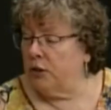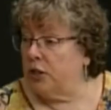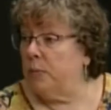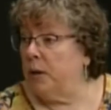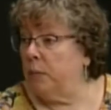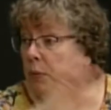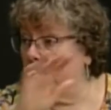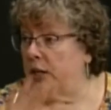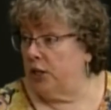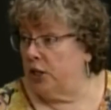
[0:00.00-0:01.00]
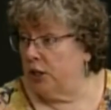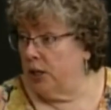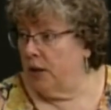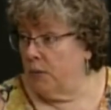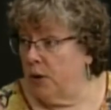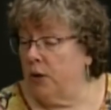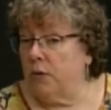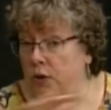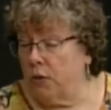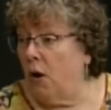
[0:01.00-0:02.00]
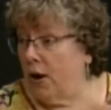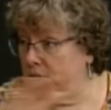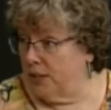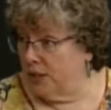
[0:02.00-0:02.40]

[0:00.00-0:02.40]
used to be a bridge where you could cross.